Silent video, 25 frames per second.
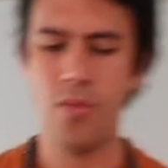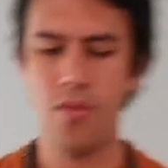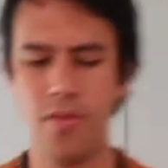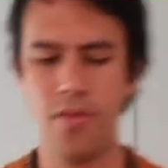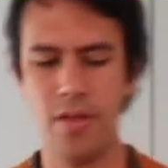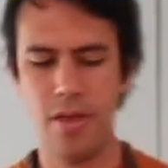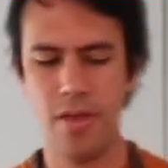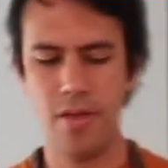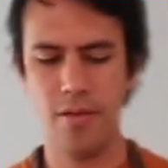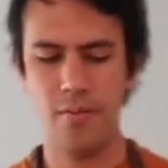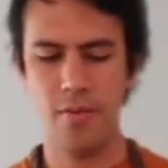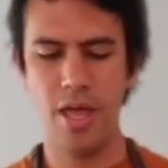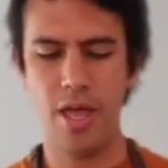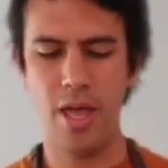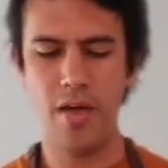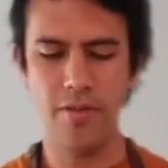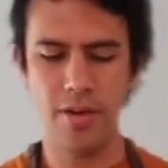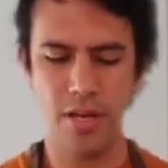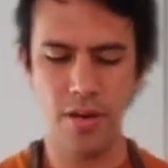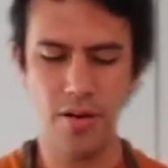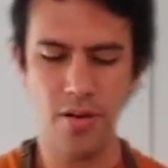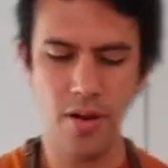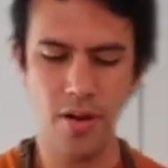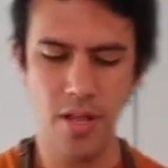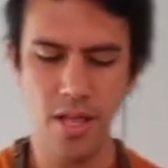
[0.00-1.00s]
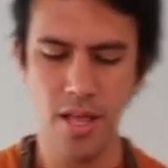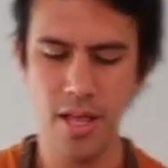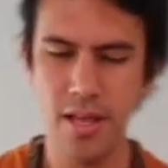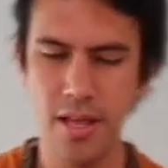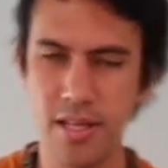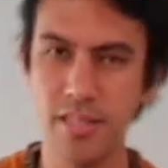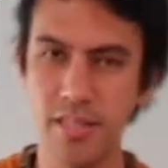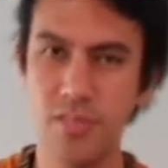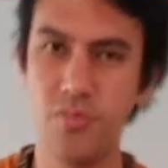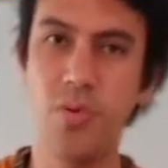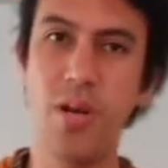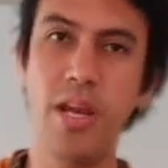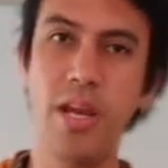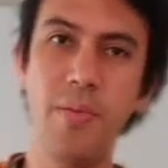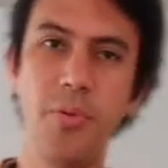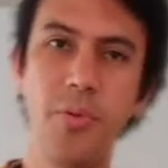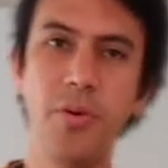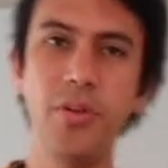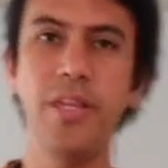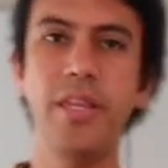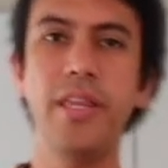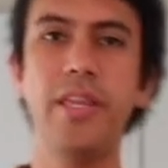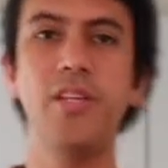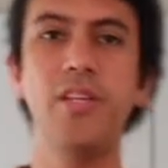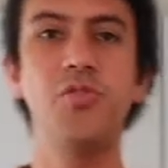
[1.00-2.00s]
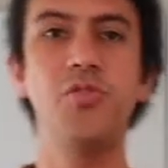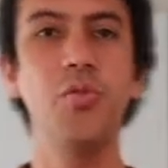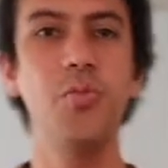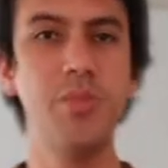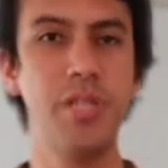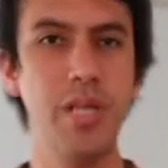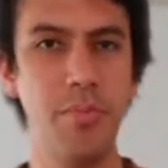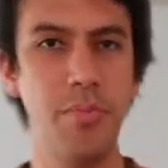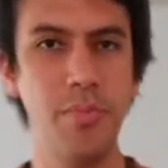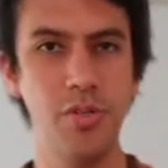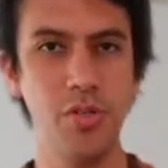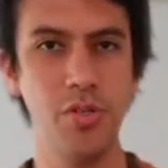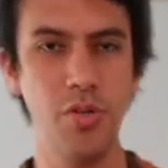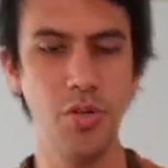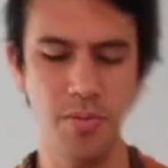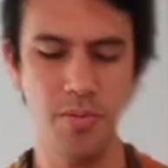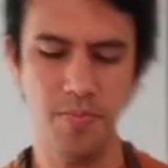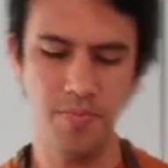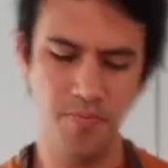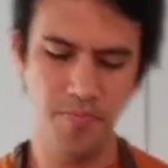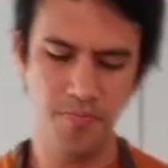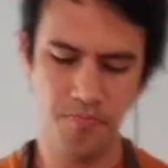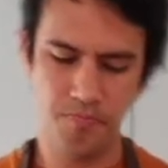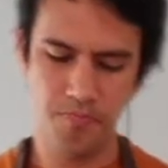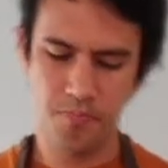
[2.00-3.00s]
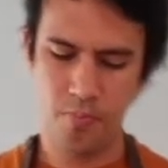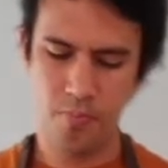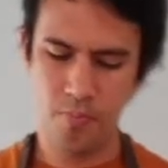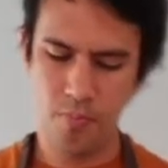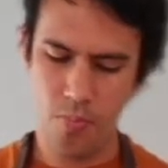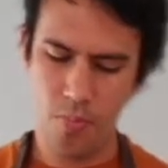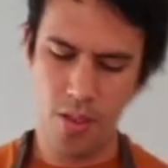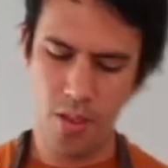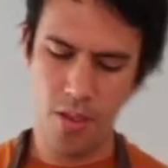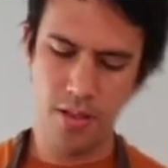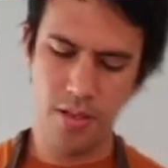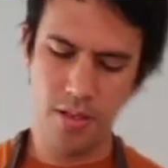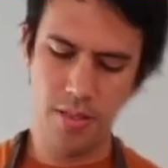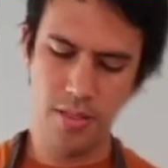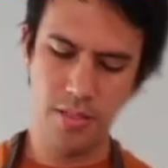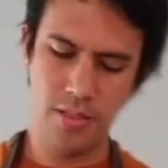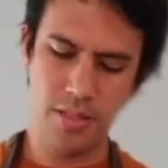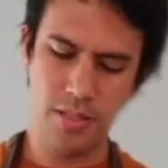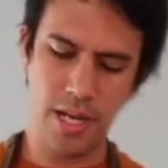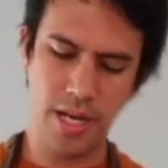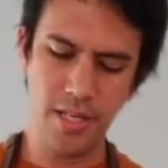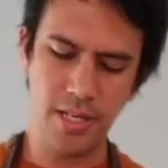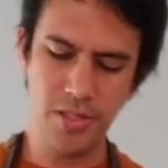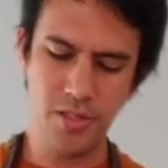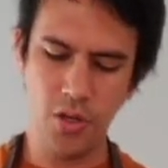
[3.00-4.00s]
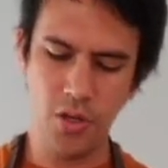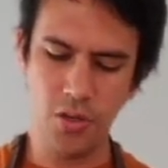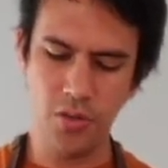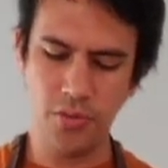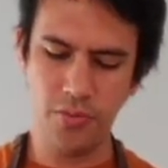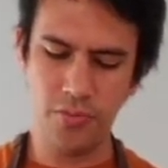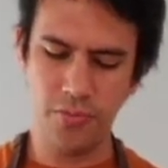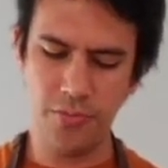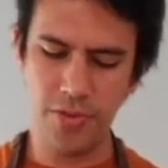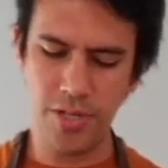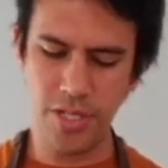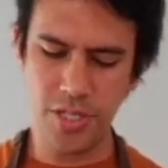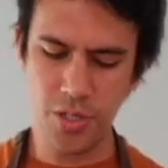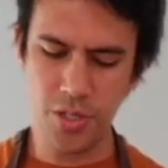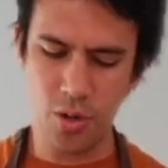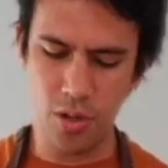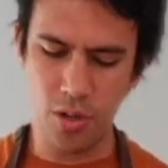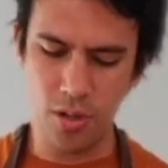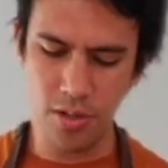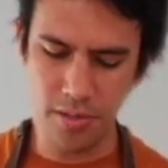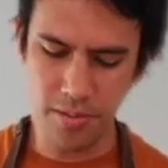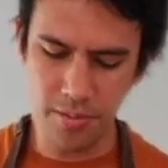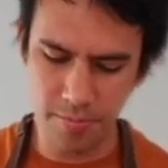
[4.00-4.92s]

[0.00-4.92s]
We have it here. It's really important that it's room temperature, that is not fridge cold.